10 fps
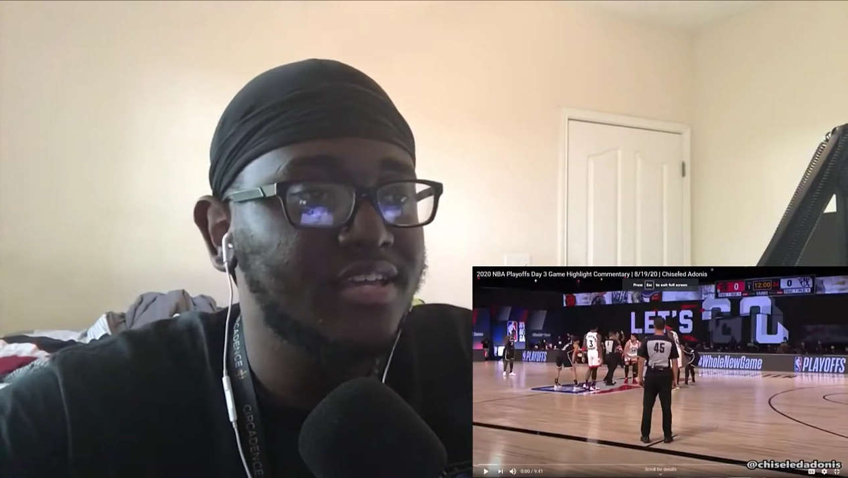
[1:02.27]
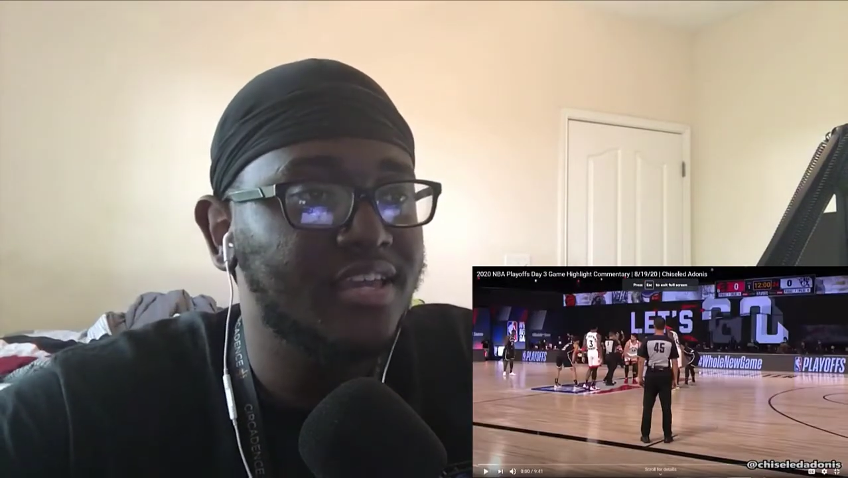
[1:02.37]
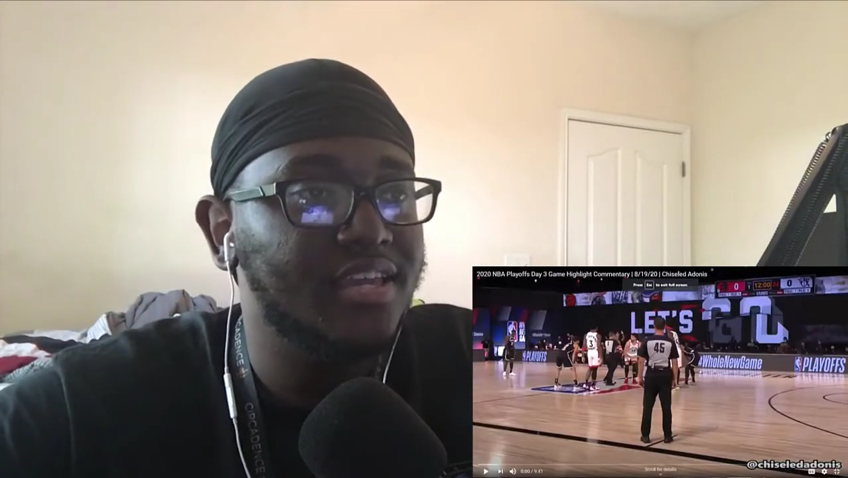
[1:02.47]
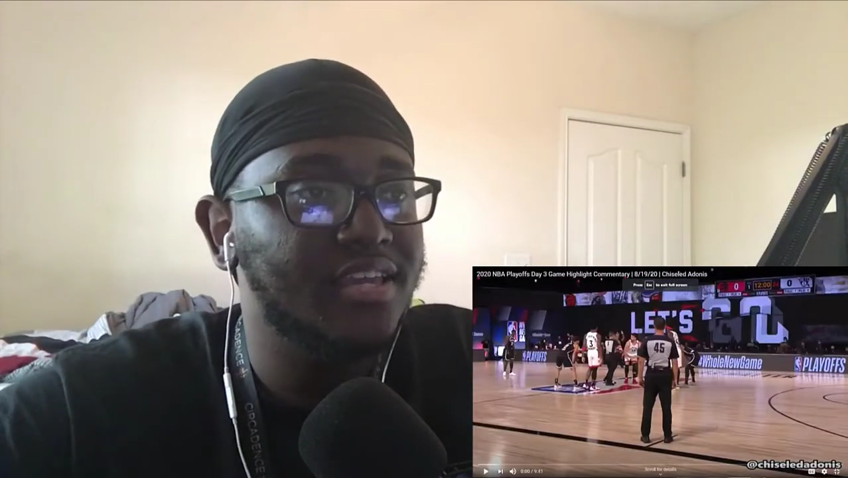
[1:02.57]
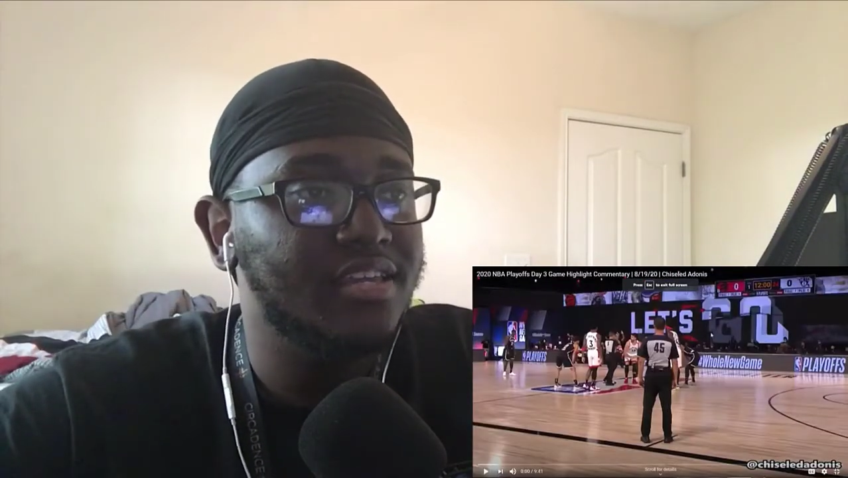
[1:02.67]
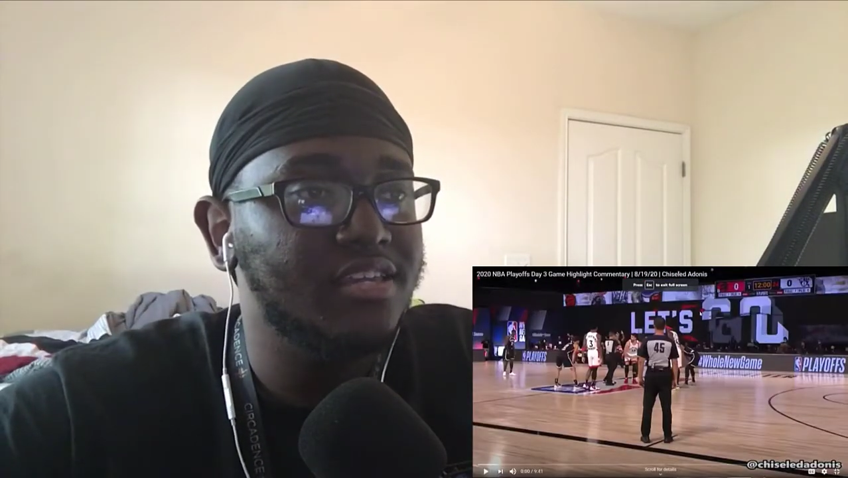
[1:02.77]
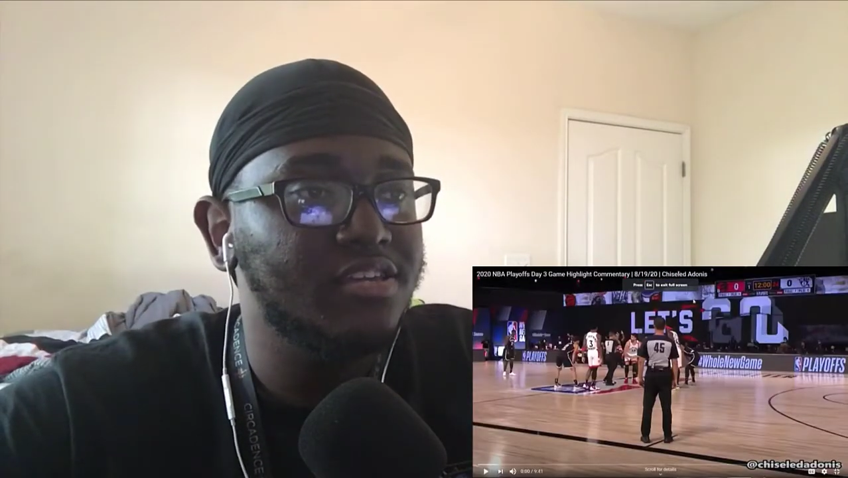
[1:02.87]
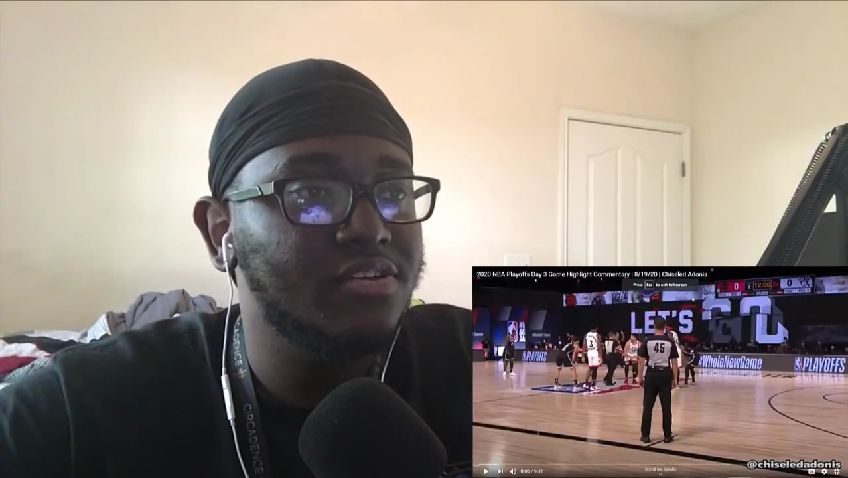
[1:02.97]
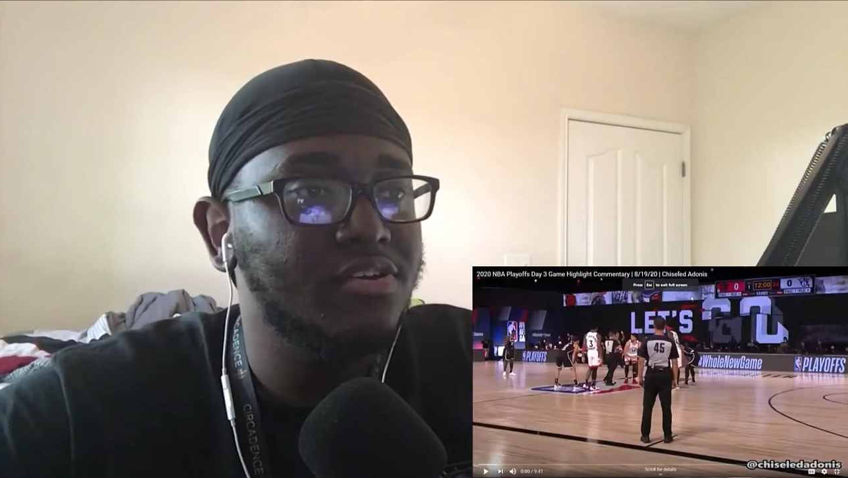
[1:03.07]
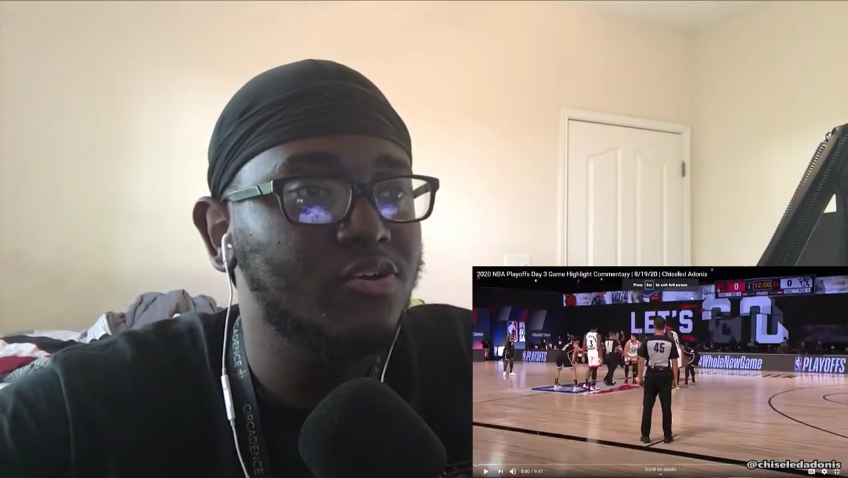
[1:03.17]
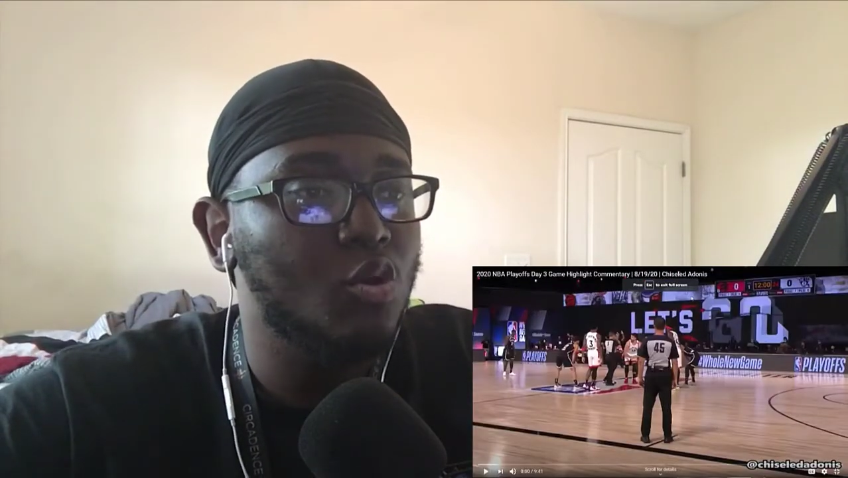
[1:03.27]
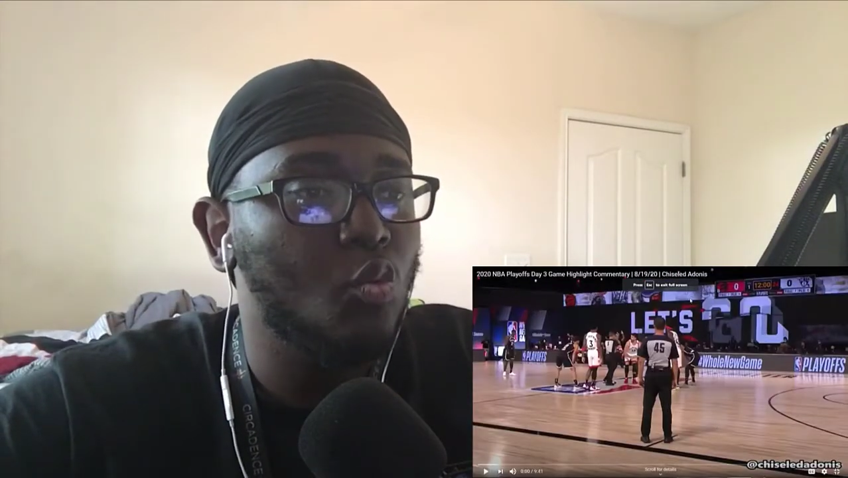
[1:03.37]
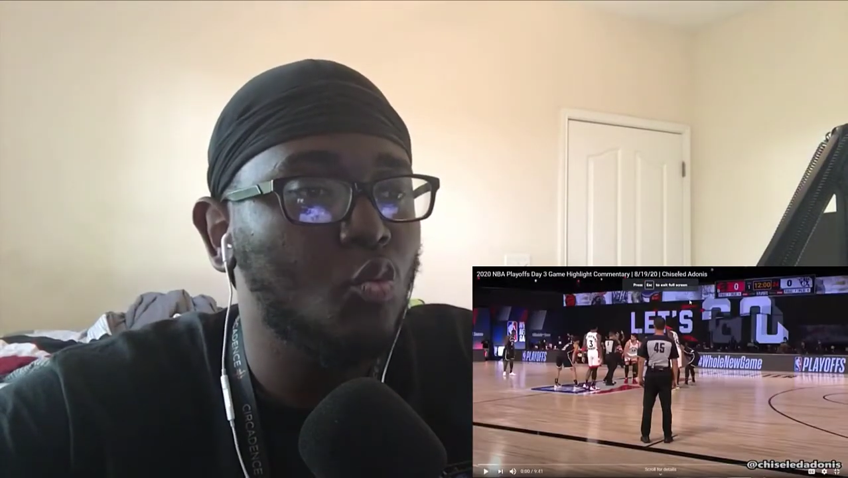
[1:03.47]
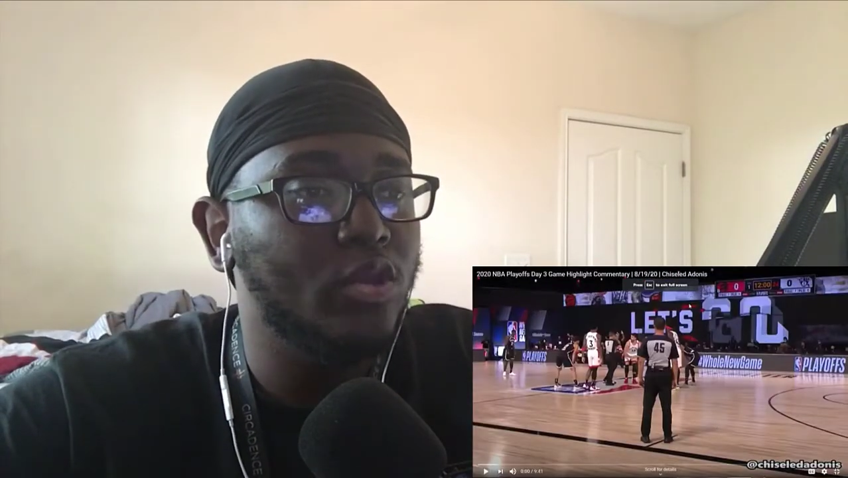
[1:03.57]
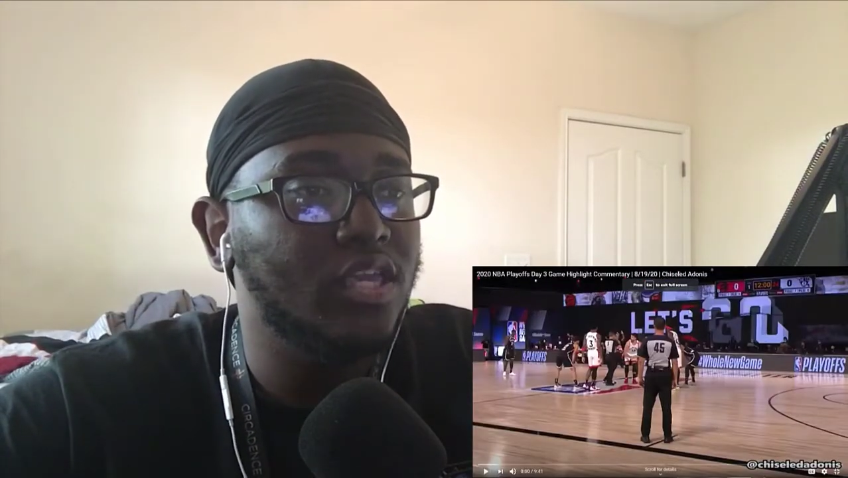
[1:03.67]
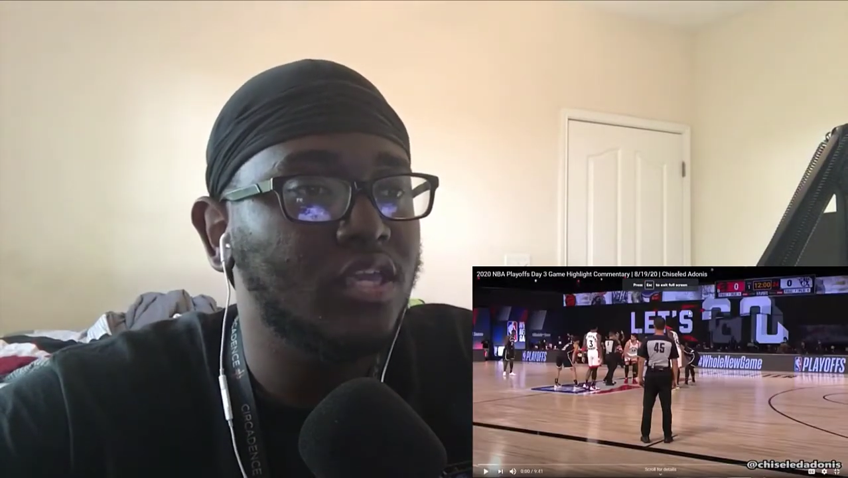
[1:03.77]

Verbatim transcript: and here we